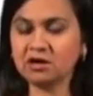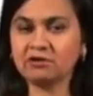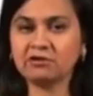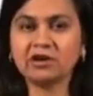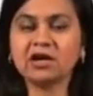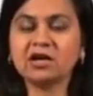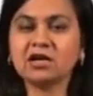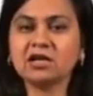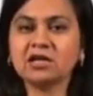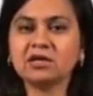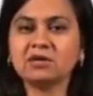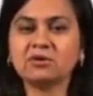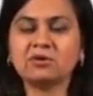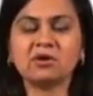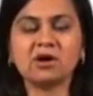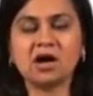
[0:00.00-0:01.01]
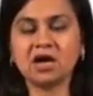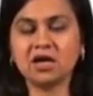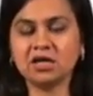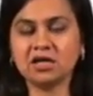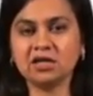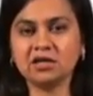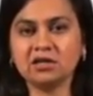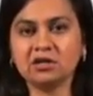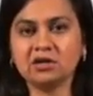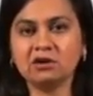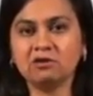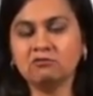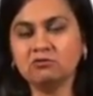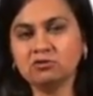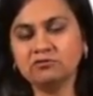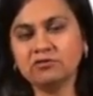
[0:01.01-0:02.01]
Rarely or hardly
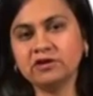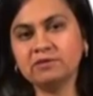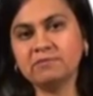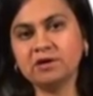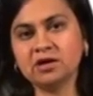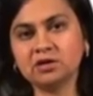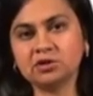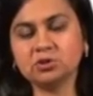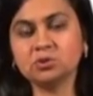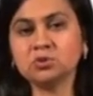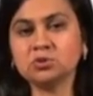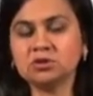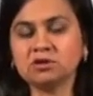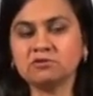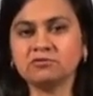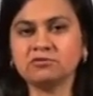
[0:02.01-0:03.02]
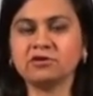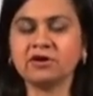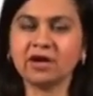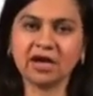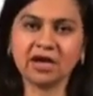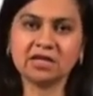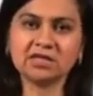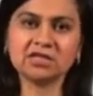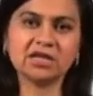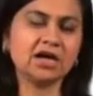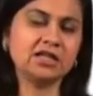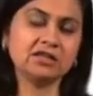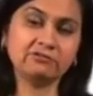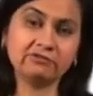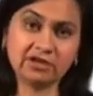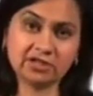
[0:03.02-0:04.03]
would we make use of grand,
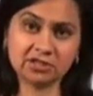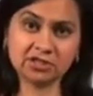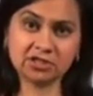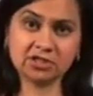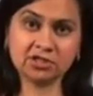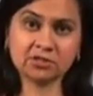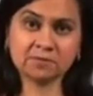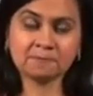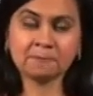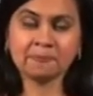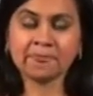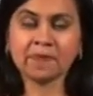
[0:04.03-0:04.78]
elevated,